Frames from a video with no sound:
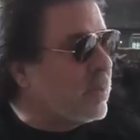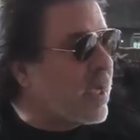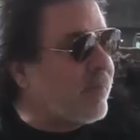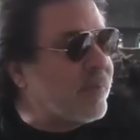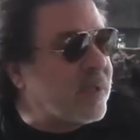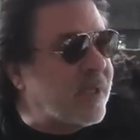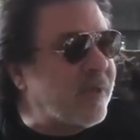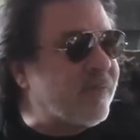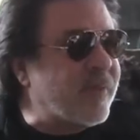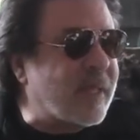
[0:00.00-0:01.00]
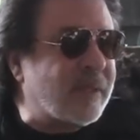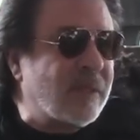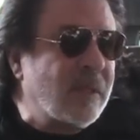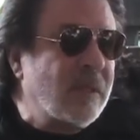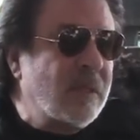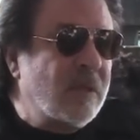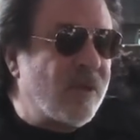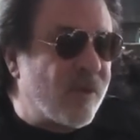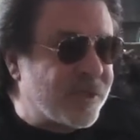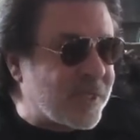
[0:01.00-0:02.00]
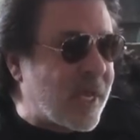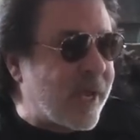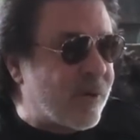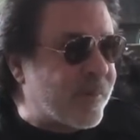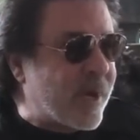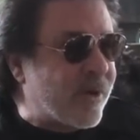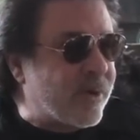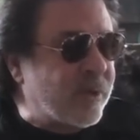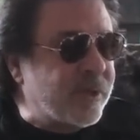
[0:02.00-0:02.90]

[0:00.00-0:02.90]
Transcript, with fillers: I believe that there is a higher power.